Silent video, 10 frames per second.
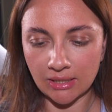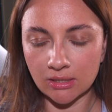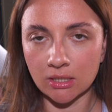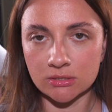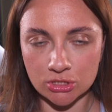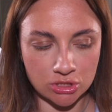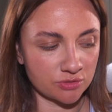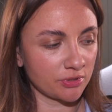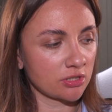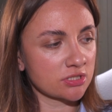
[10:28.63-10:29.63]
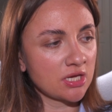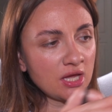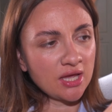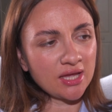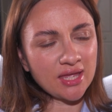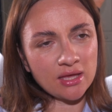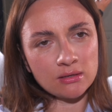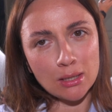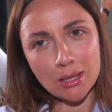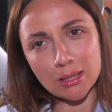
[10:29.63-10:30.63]
conditions, because again,
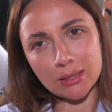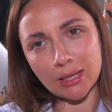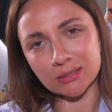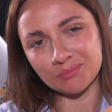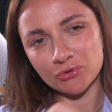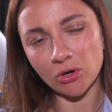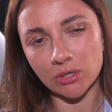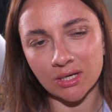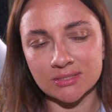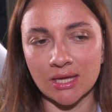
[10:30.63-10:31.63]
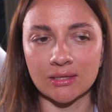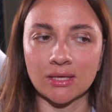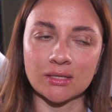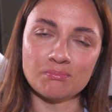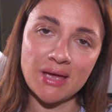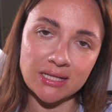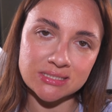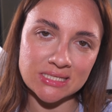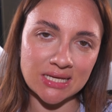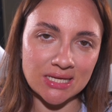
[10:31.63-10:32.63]
like the product can get
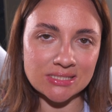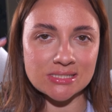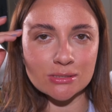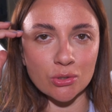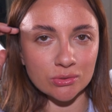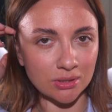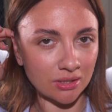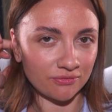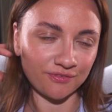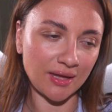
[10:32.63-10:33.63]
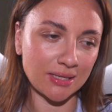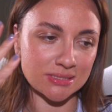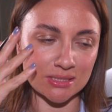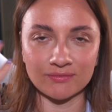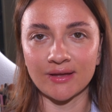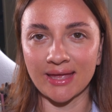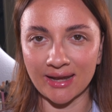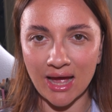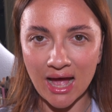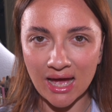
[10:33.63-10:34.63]
melted on the face if I get
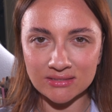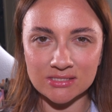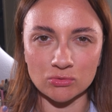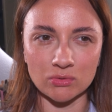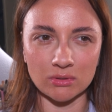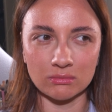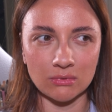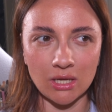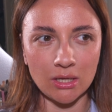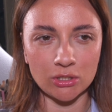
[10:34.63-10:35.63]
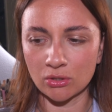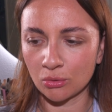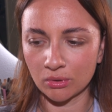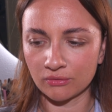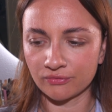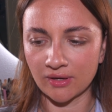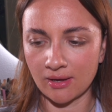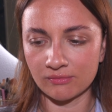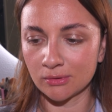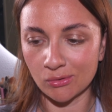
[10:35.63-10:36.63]
hot, or if I
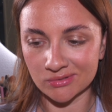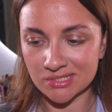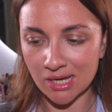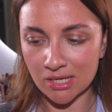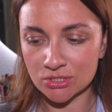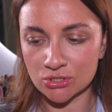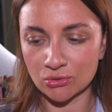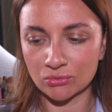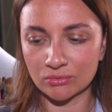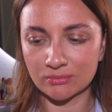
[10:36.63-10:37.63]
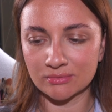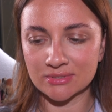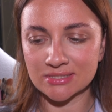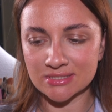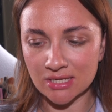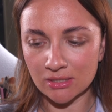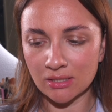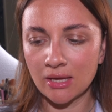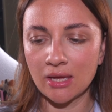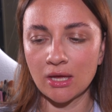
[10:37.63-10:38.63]
have a long day. So
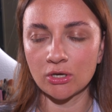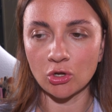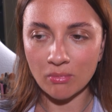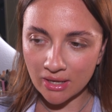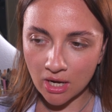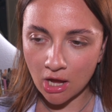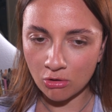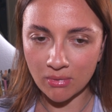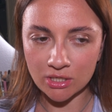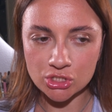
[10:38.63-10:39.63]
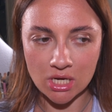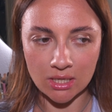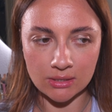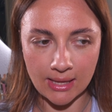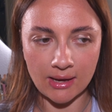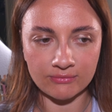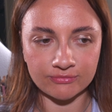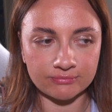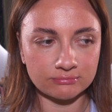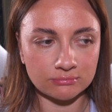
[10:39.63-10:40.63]
still, no matter how much I
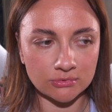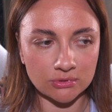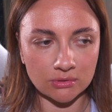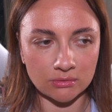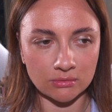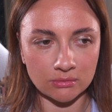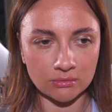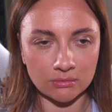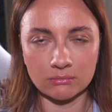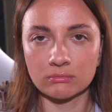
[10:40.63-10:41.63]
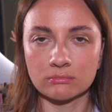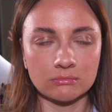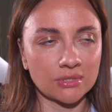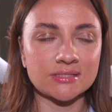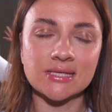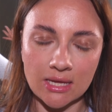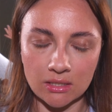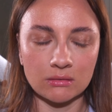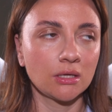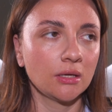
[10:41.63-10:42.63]
love, let's
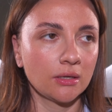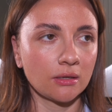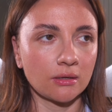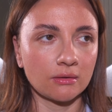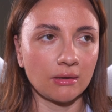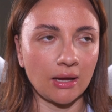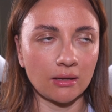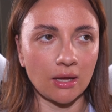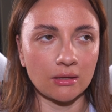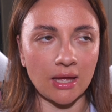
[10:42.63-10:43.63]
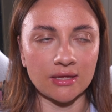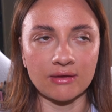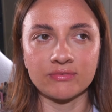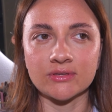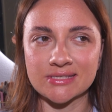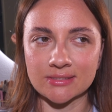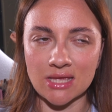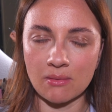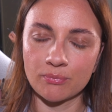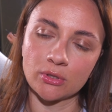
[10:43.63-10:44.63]
say, I give this
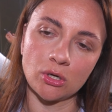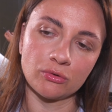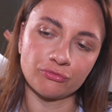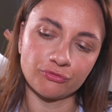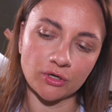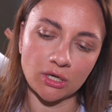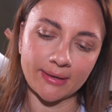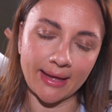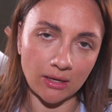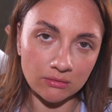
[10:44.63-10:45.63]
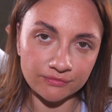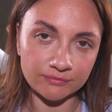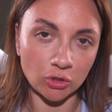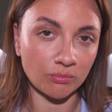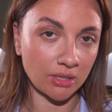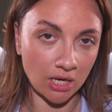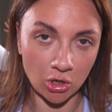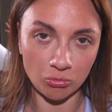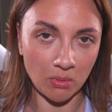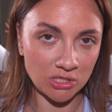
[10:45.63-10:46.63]
example of e.l.f. No matter
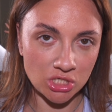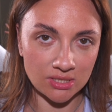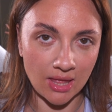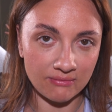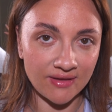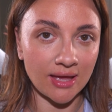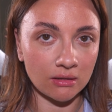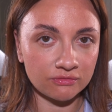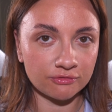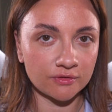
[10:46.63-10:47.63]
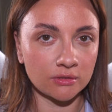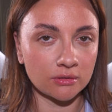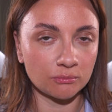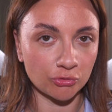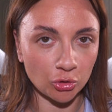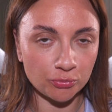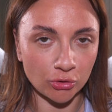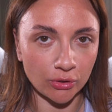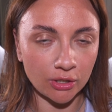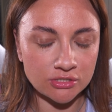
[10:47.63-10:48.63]
how much I love e.l.f. Brow
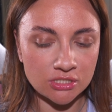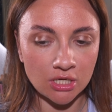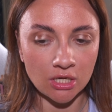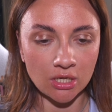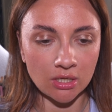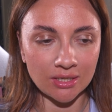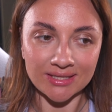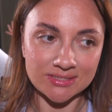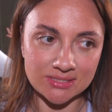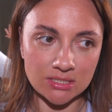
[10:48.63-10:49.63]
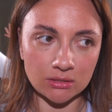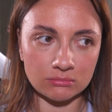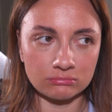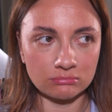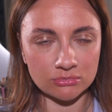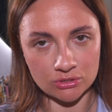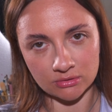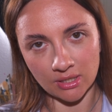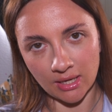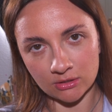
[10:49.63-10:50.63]
product, it's still, till
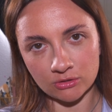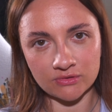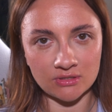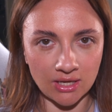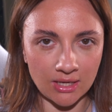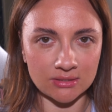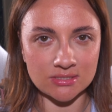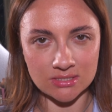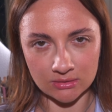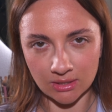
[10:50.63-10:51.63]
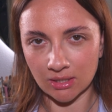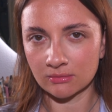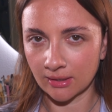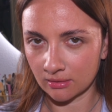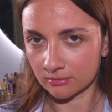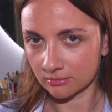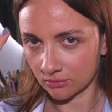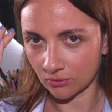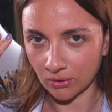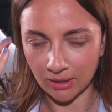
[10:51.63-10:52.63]
the end of the day, it still can like,
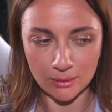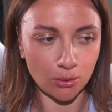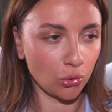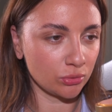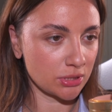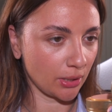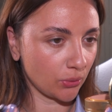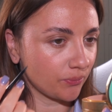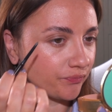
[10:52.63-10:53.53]
kind of go down.